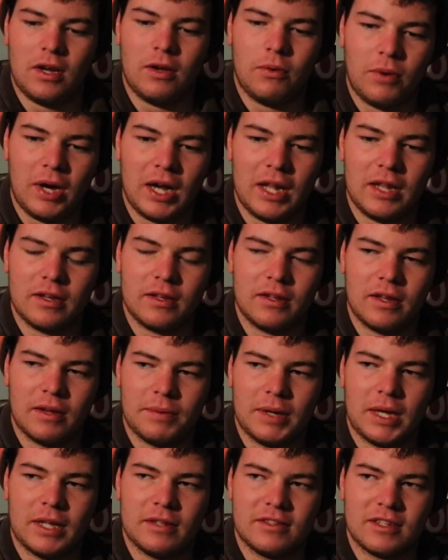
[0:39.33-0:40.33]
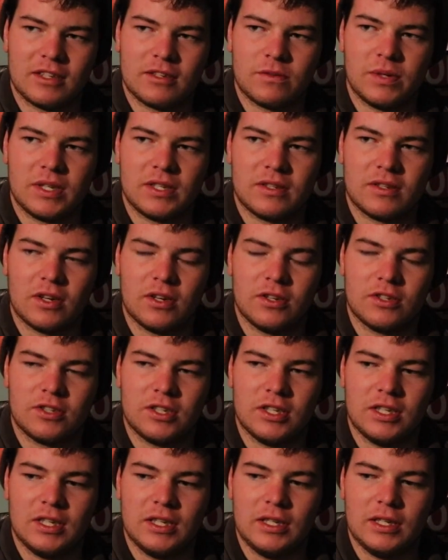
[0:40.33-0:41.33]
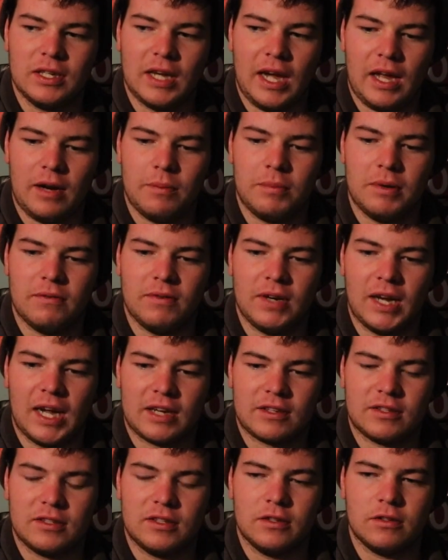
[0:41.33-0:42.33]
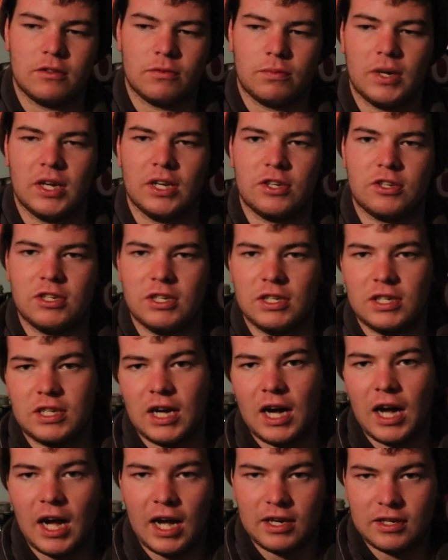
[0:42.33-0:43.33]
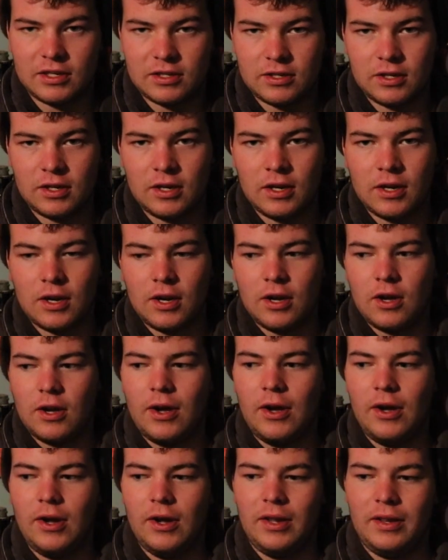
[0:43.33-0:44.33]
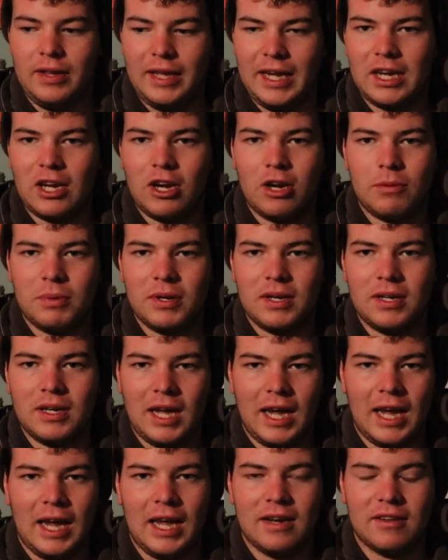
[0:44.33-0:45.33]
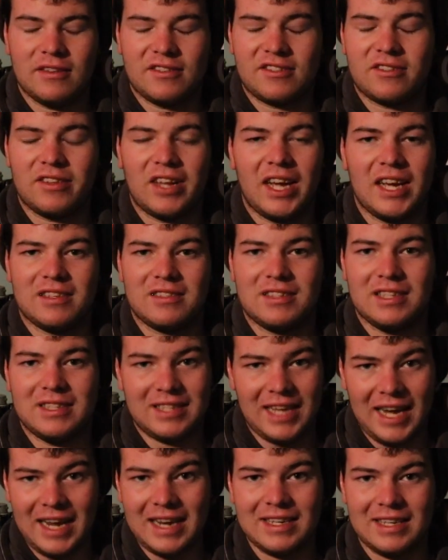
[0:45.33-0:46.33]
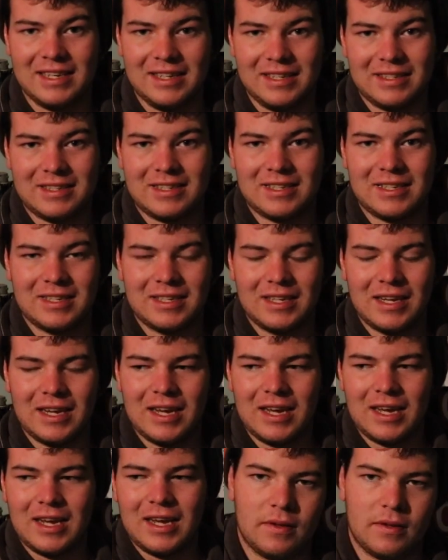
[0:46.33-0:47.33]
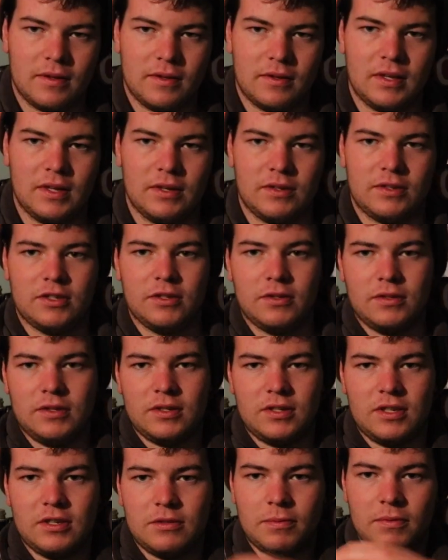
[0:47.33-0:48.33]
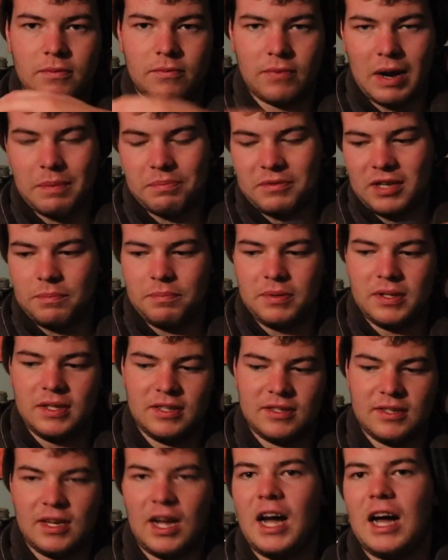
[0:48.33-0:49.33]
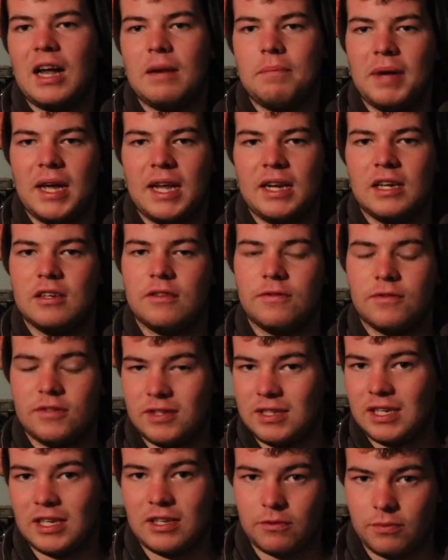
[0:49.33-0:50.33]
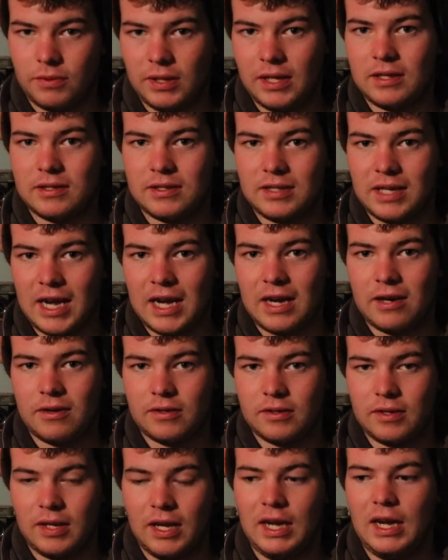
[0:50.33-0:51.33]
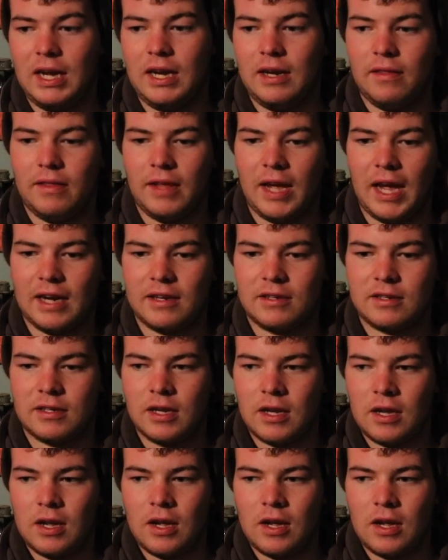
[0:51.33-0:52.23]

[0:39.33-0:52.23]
about 6 weeks ago, she had a bit of an accident where she cut her leg open and sliced a tendon. Now she's been wrapped up in this hard bandage for 6 weeks now, and that